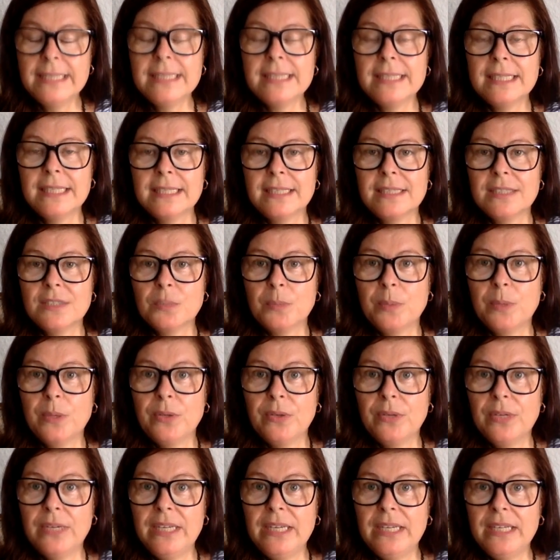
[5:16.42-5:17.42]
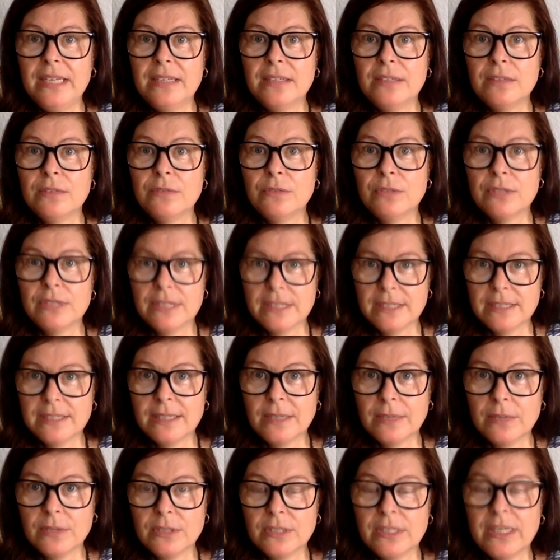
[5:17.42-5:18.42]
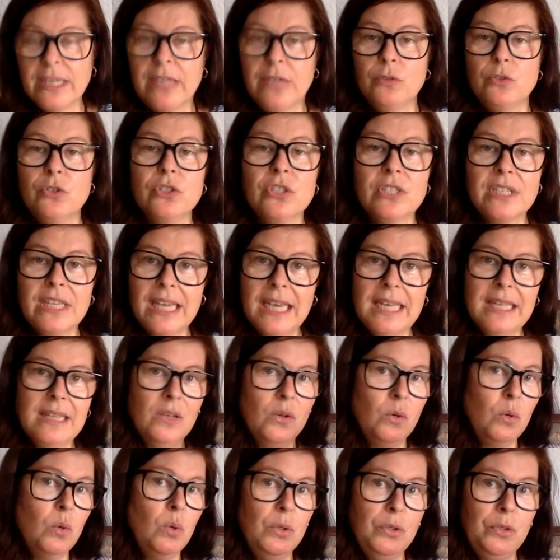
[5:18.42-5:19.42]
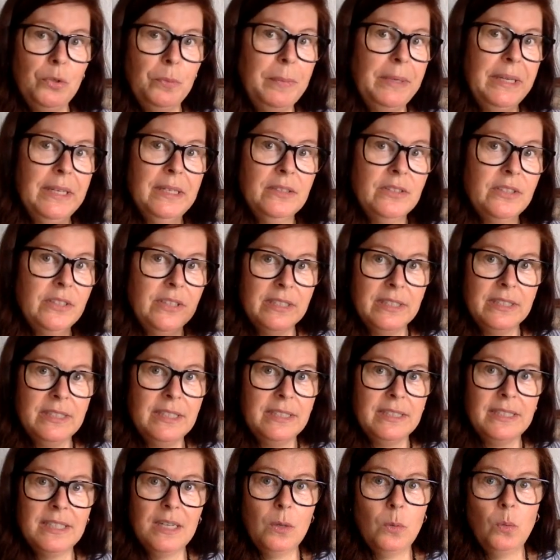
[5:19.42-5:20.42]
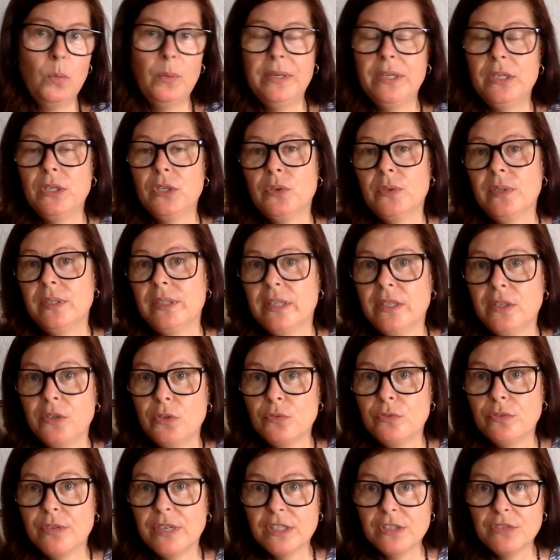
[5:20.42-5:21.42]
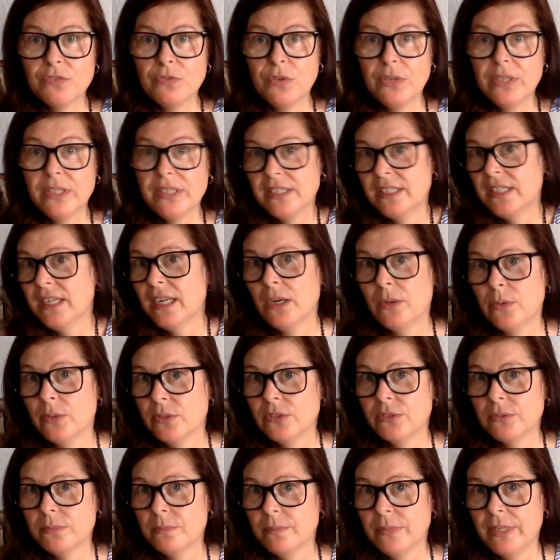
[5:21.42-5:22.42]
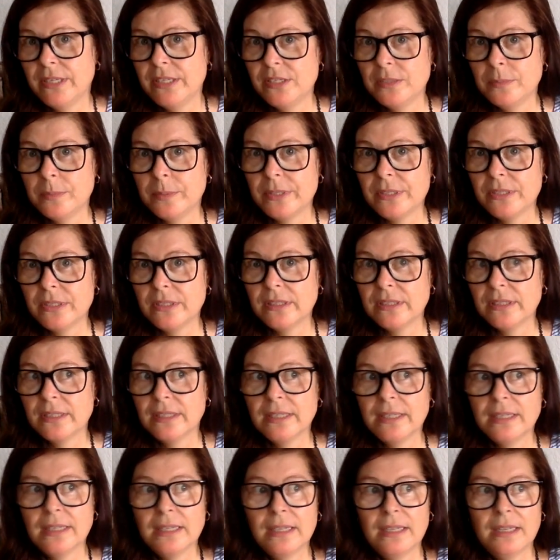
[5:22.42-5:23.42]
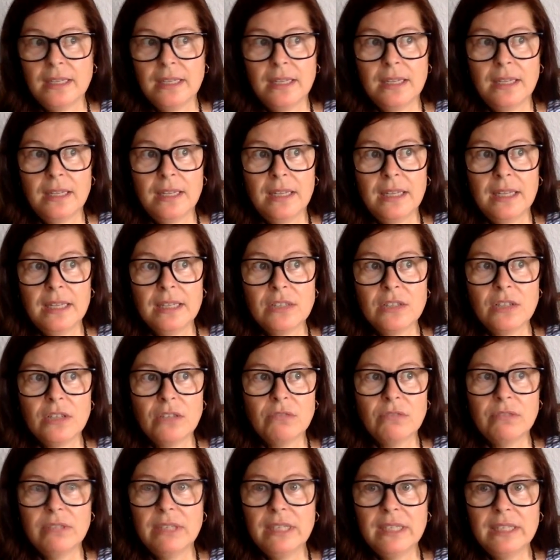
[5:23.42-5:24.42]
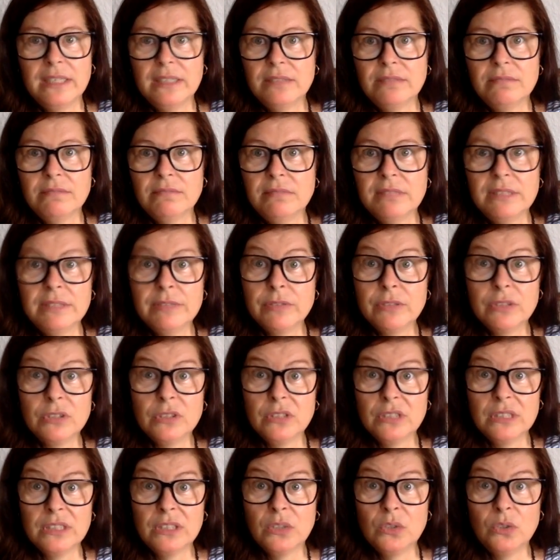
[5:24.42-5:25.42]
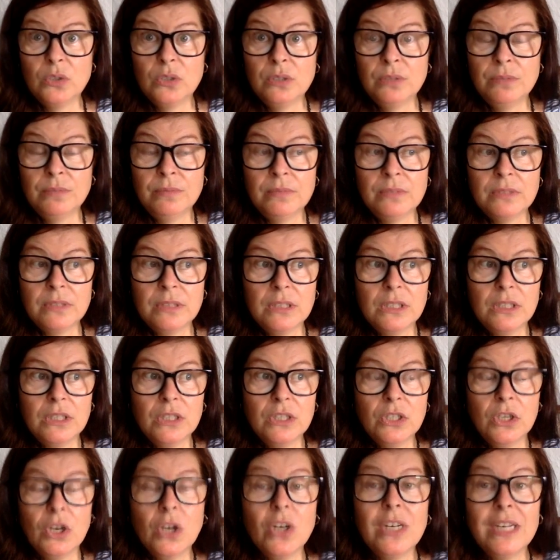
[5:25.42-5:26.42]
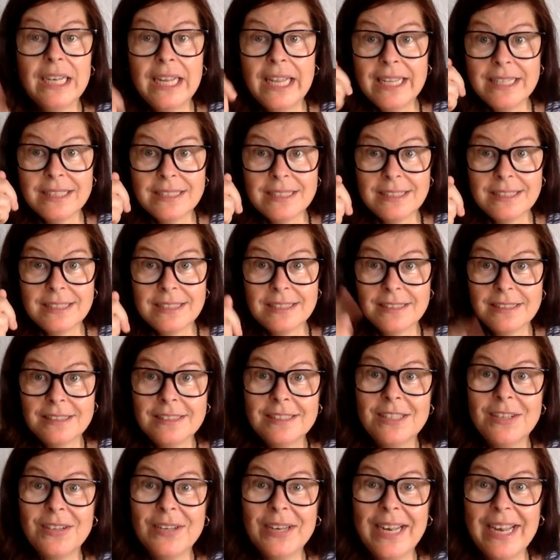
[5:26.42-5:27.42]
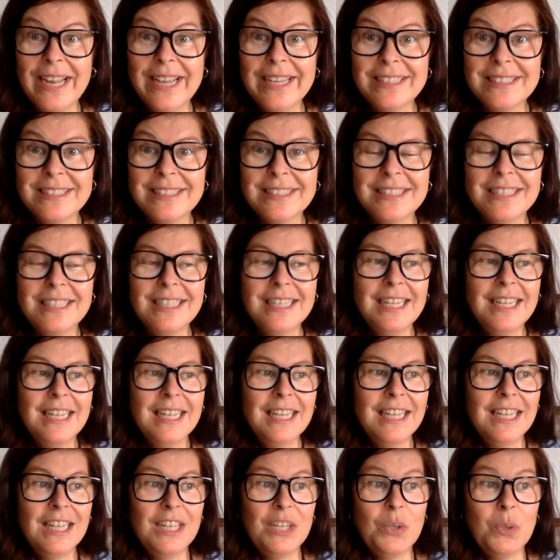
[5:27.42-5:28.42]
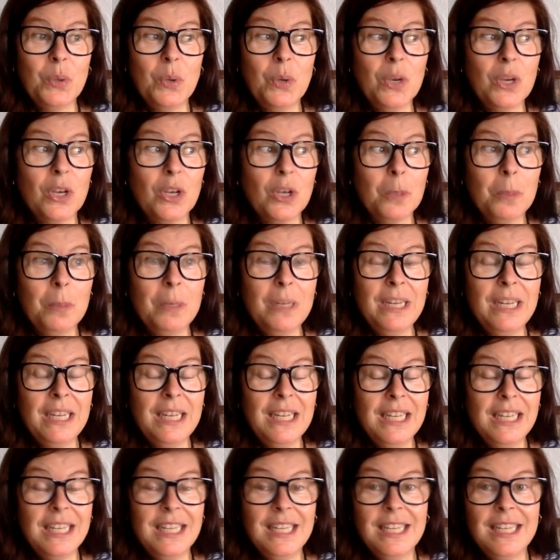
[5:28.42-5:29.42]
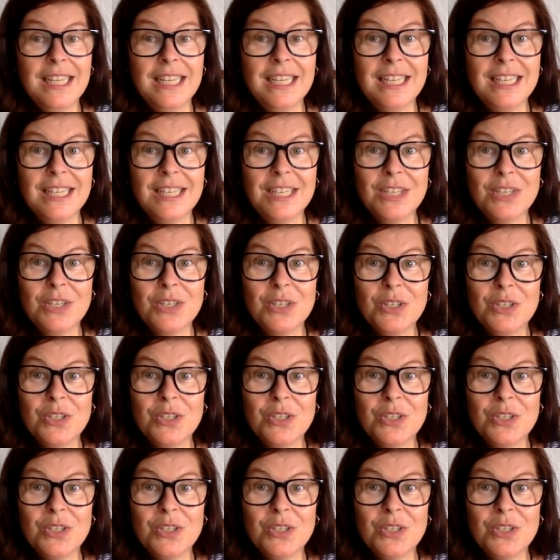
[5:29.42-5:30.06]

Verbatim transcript: 18/6 is where you eat for 6 hours a day. You just gather all your meals in a 6-hour window and then you fast for 18 hours. Easy peasy. It's not really difficult at all, unless you are completely